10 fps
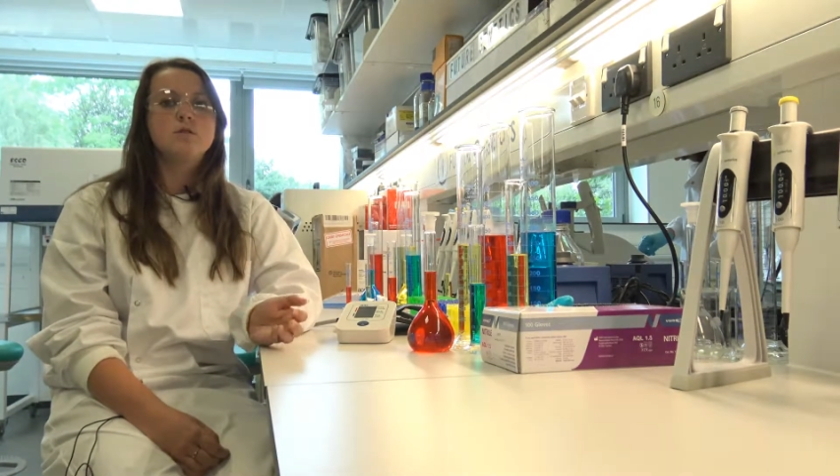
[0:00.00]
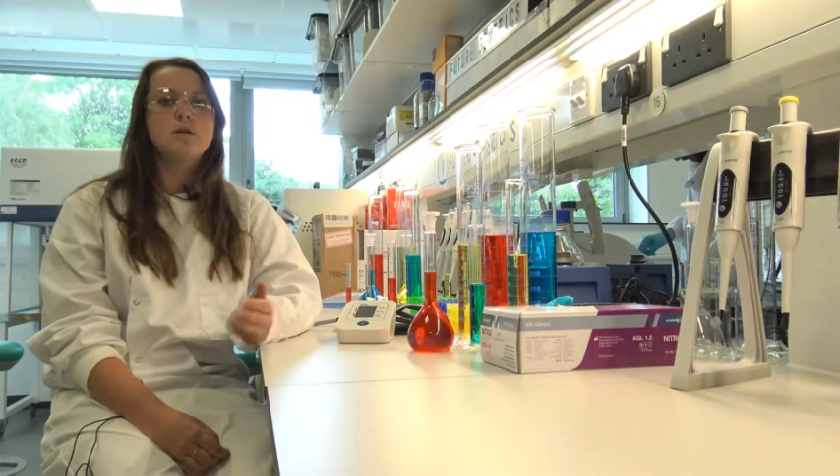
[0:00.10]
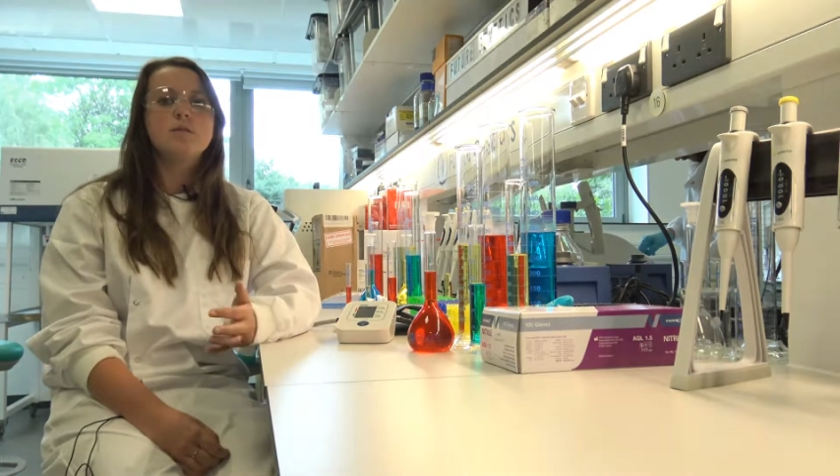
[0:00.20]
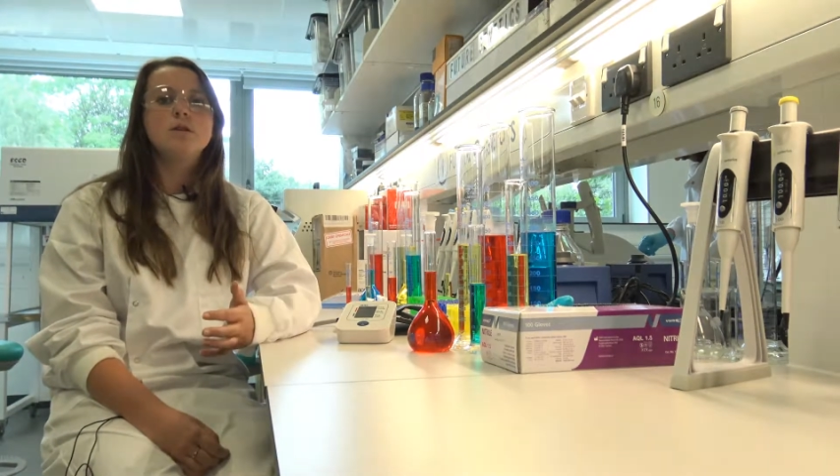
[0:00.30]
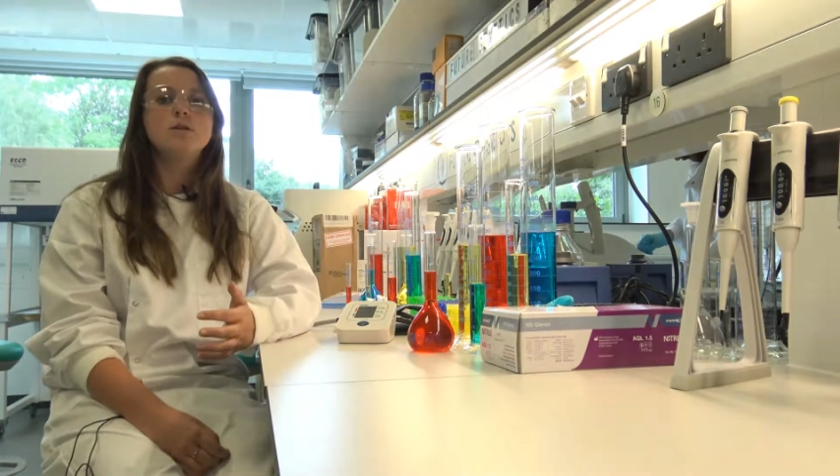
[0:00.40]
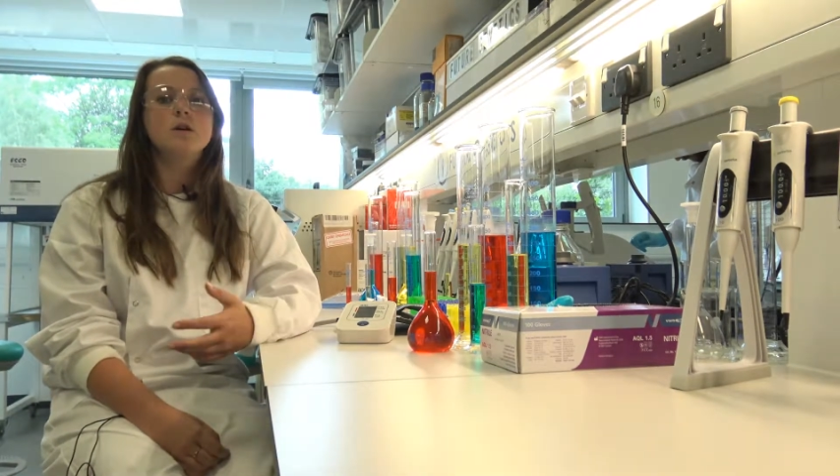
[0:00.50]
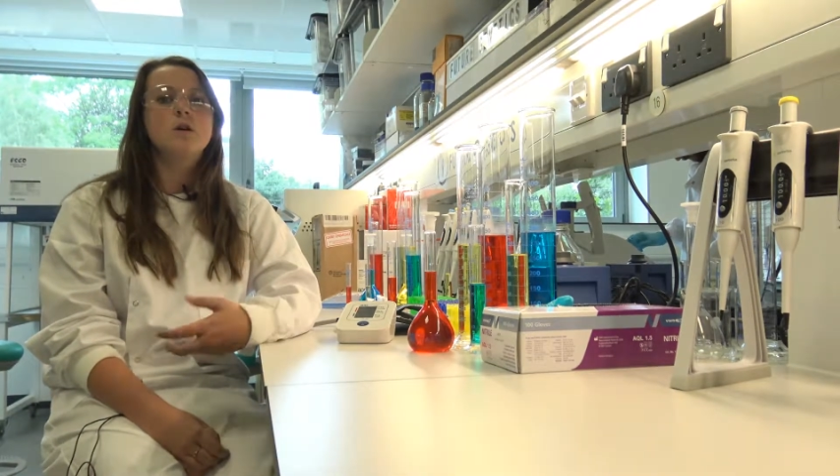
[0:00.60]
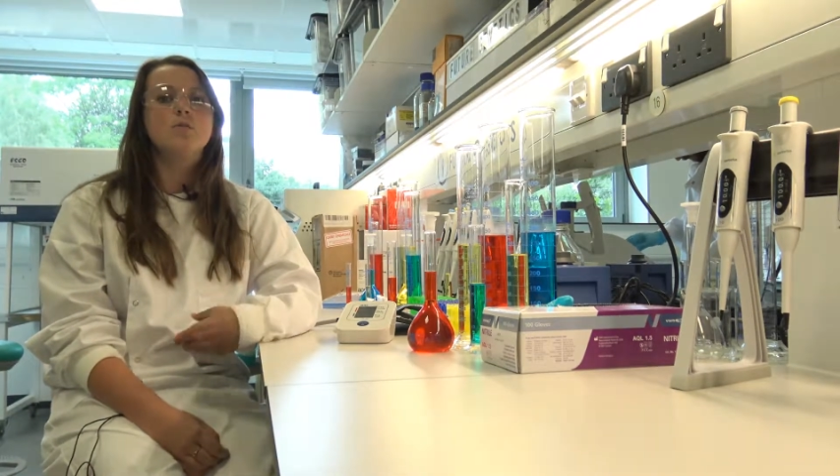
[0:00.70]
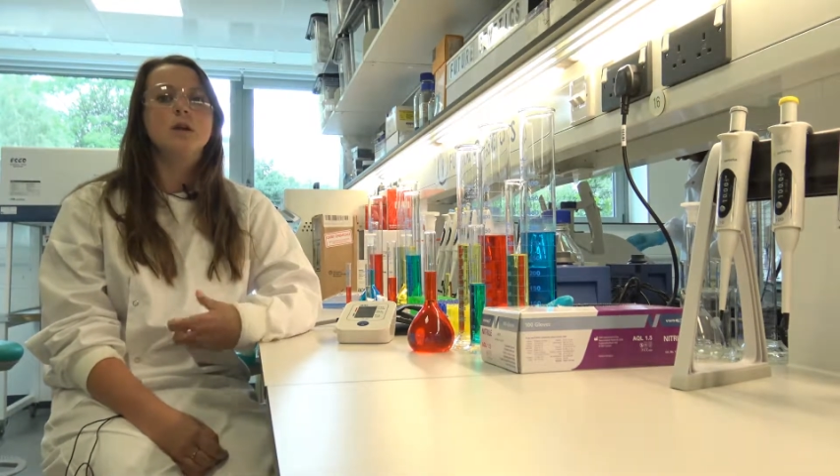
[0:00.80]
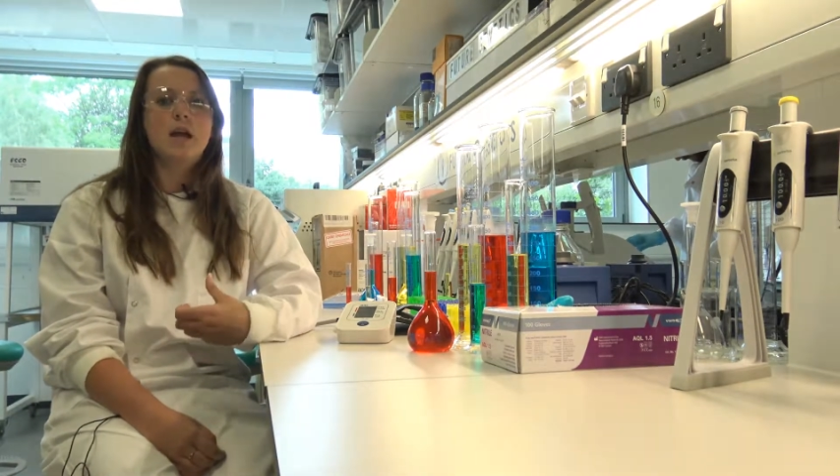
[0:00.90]
treatment
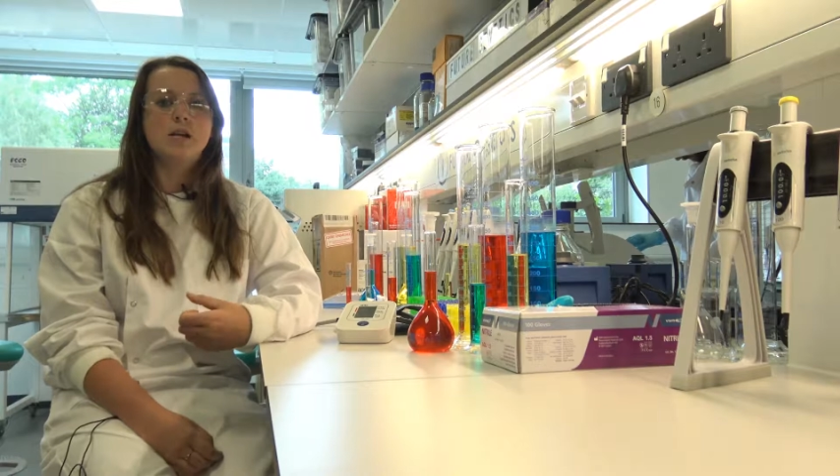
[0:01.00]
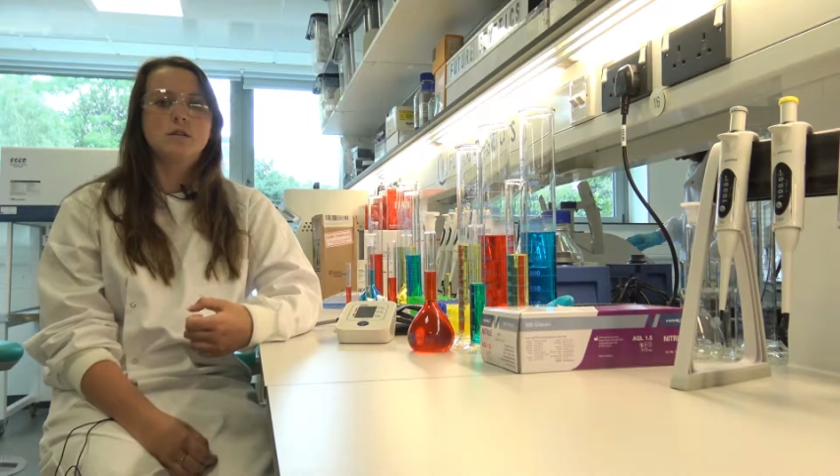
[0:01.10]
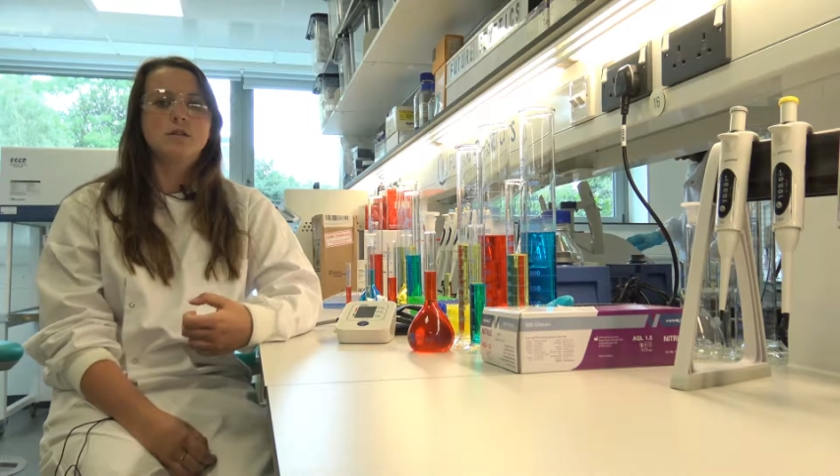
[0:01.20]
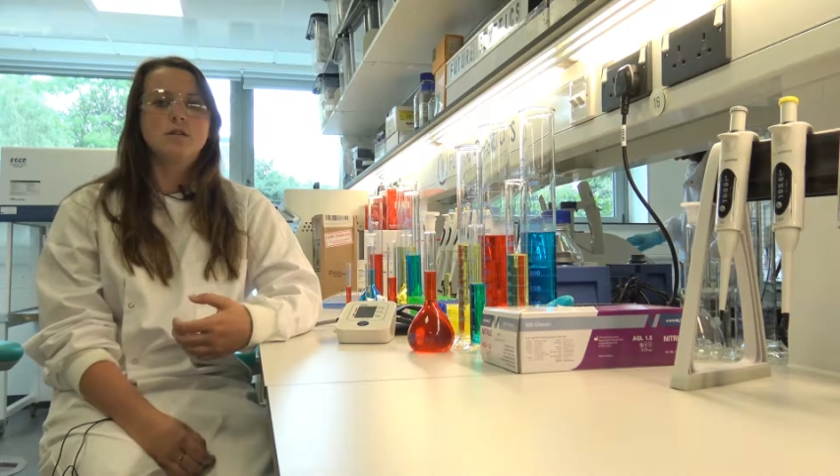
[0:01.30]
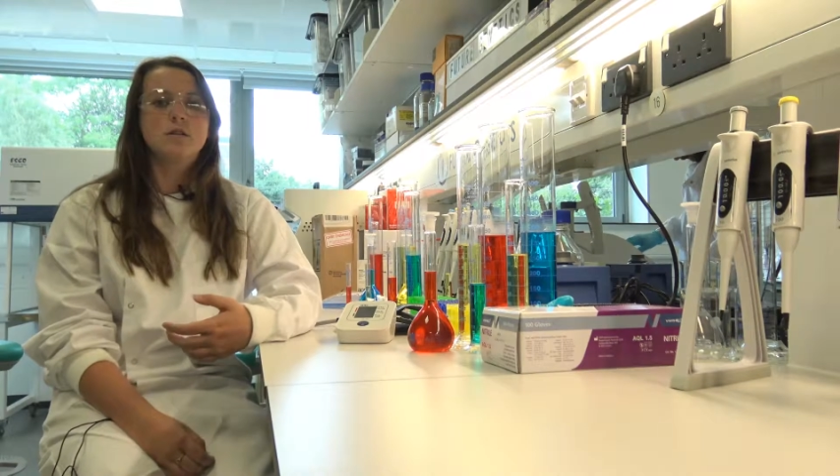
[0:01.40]
and complications